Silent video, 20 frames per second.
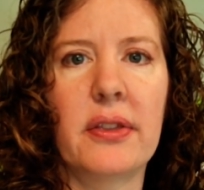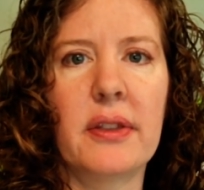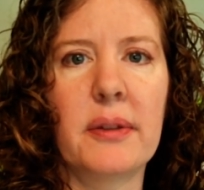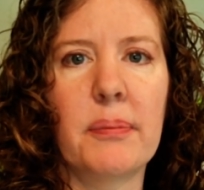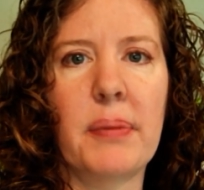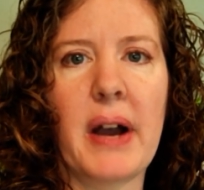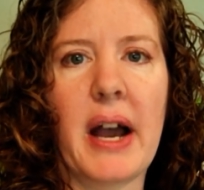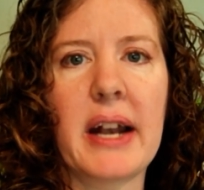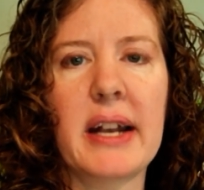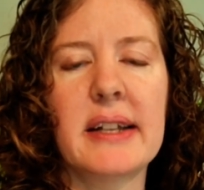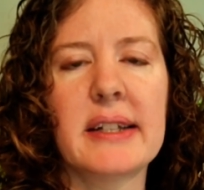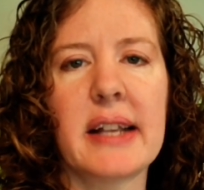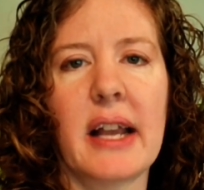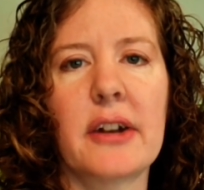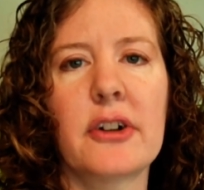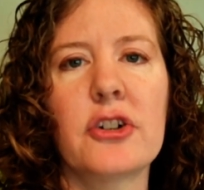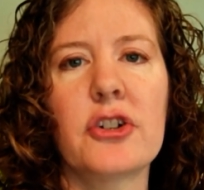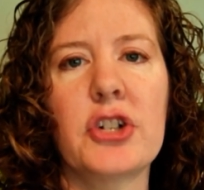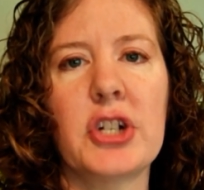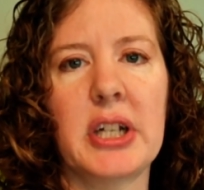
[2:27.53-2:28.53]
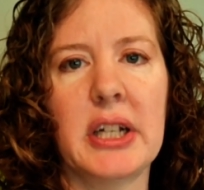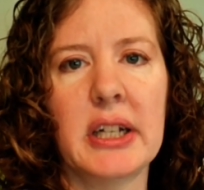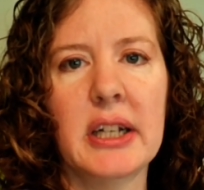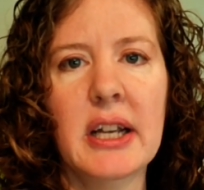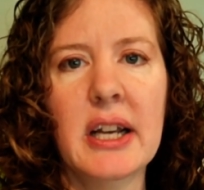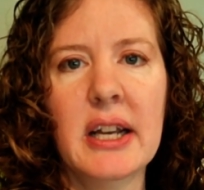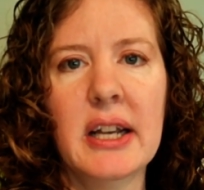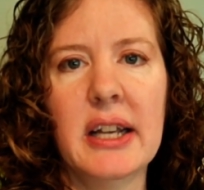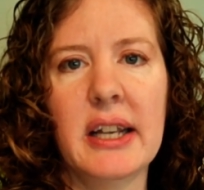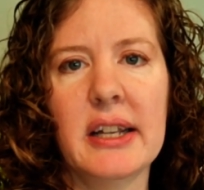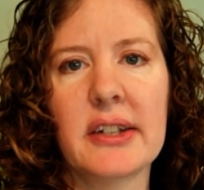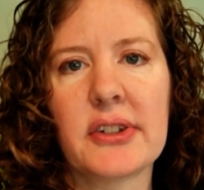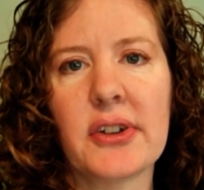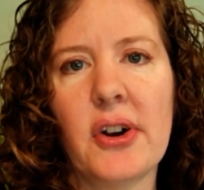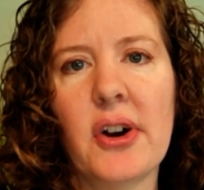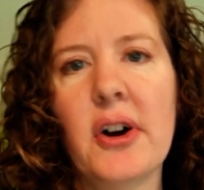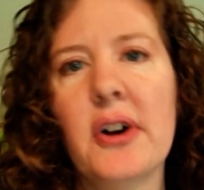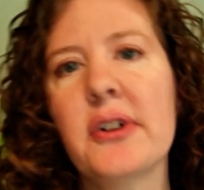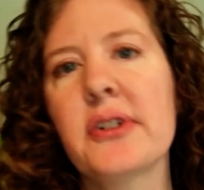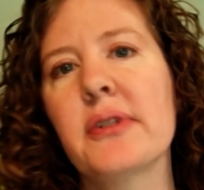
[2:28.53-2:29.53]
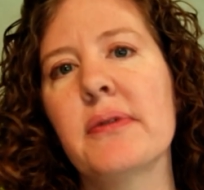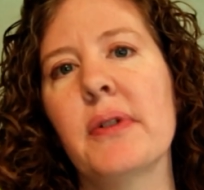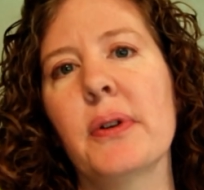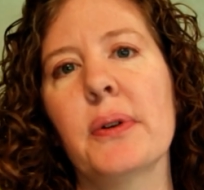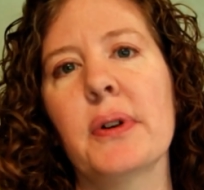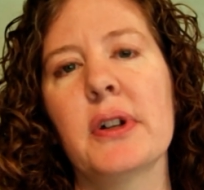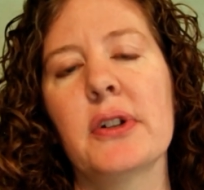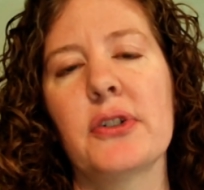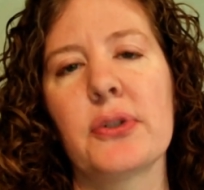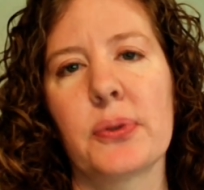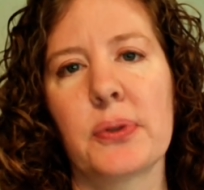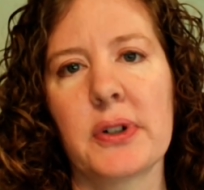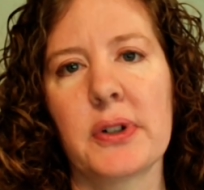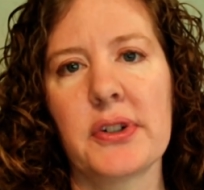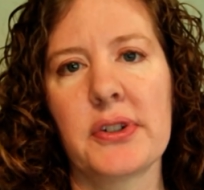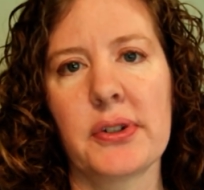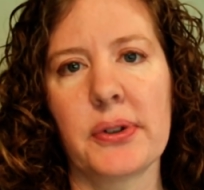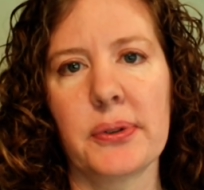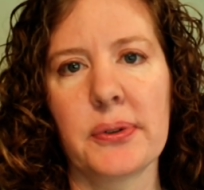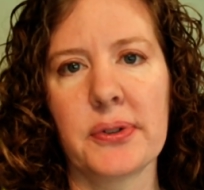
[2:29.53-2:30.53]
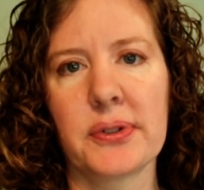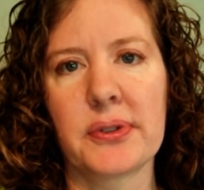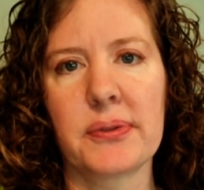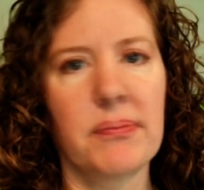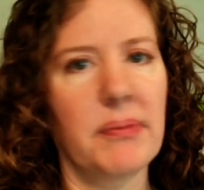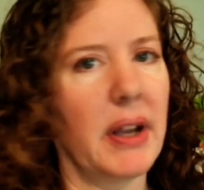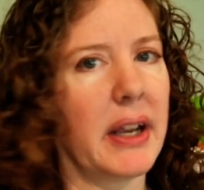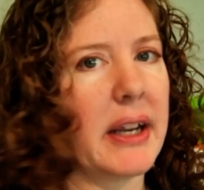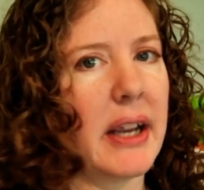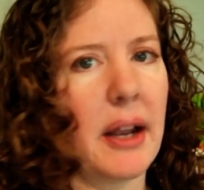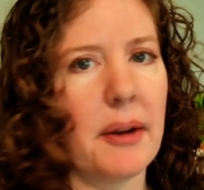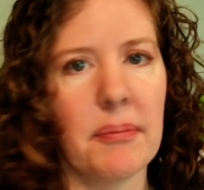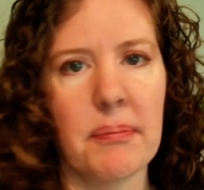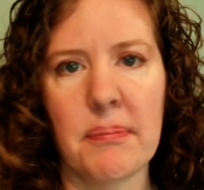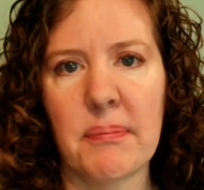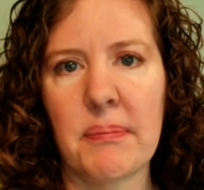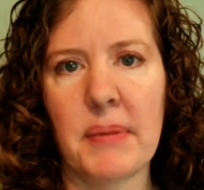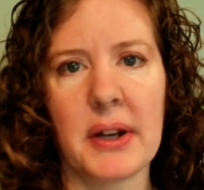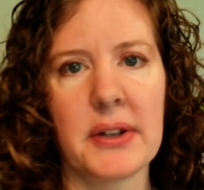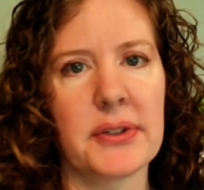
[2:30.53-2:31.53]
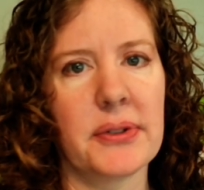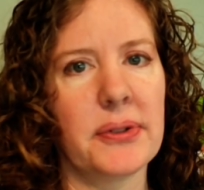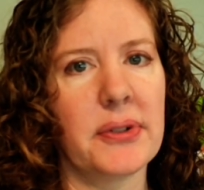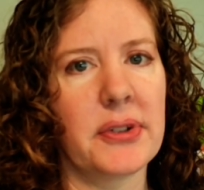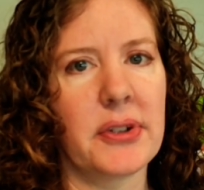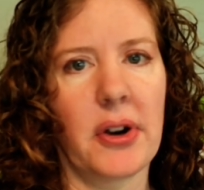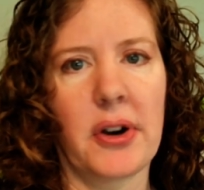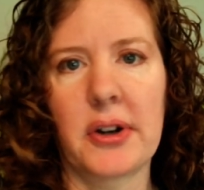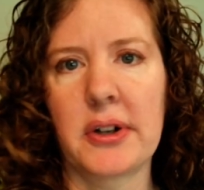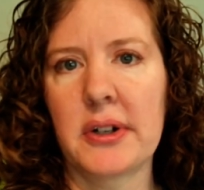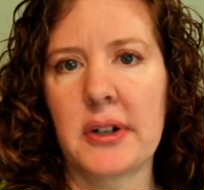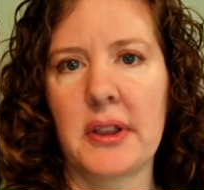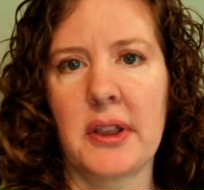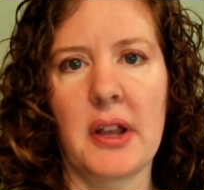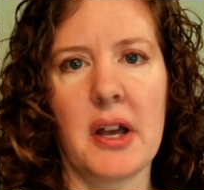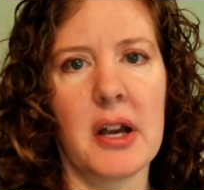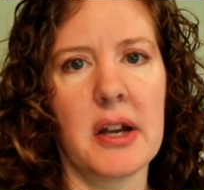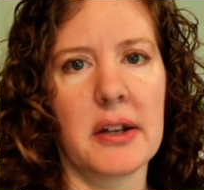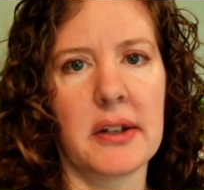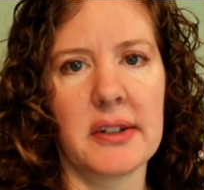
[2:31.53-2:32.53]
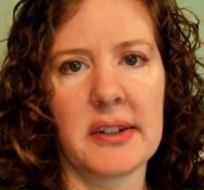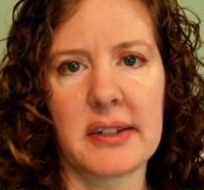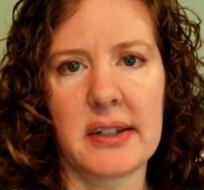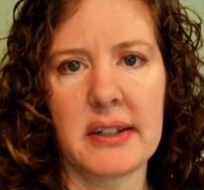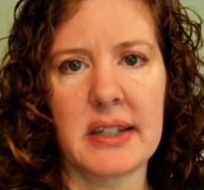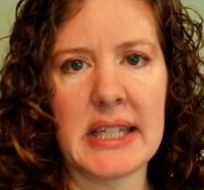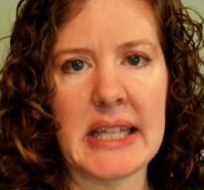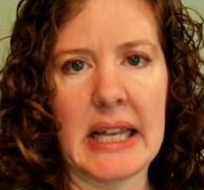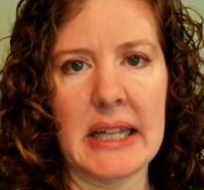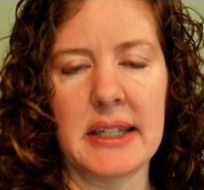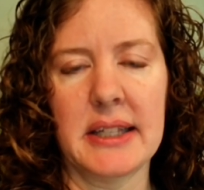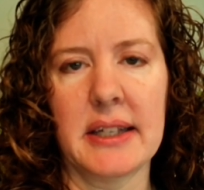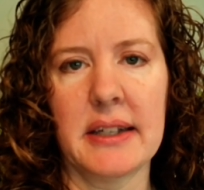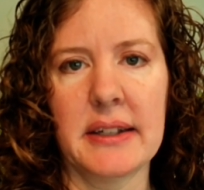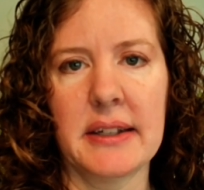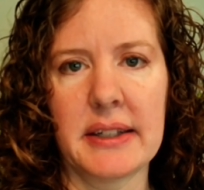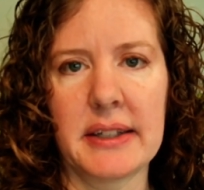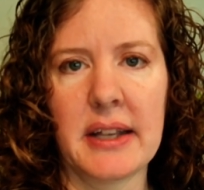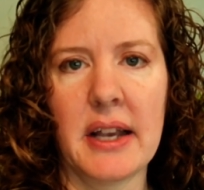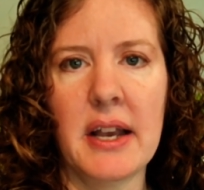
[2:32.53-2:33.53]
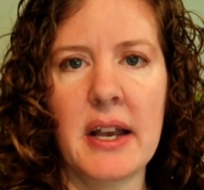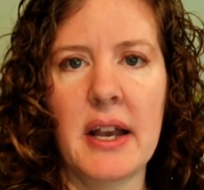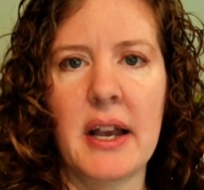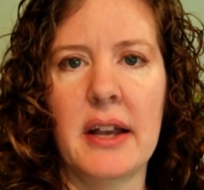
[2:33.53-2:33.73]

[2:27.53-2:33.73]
the body's energy is all devoted towards those, again, muscles, heart, lungs, senses.